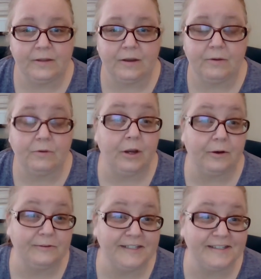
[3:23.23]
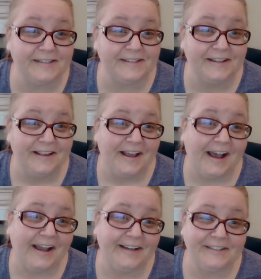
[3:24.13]
So notice
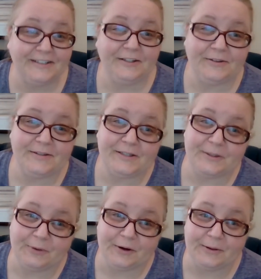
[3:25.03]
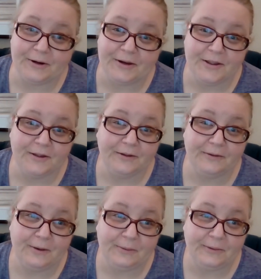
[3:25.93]
I didn't use the word
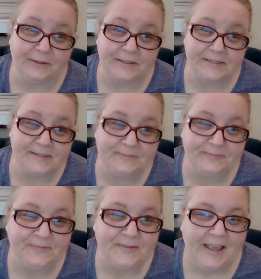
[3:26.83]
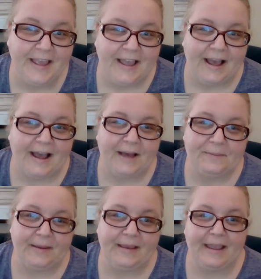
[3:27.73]
goals.
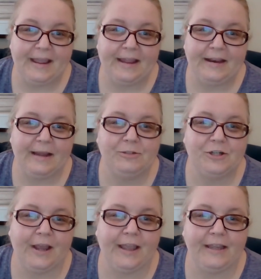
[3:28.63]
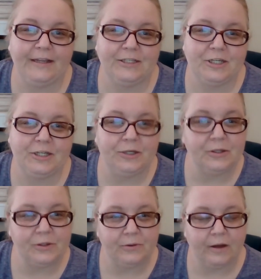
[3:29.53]
Um, again, I'm trying
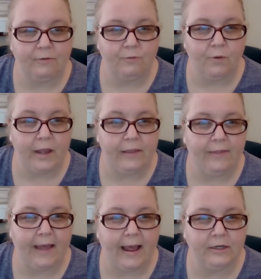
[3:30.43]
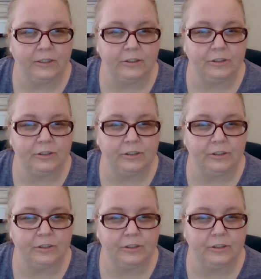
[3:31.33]
to avoid that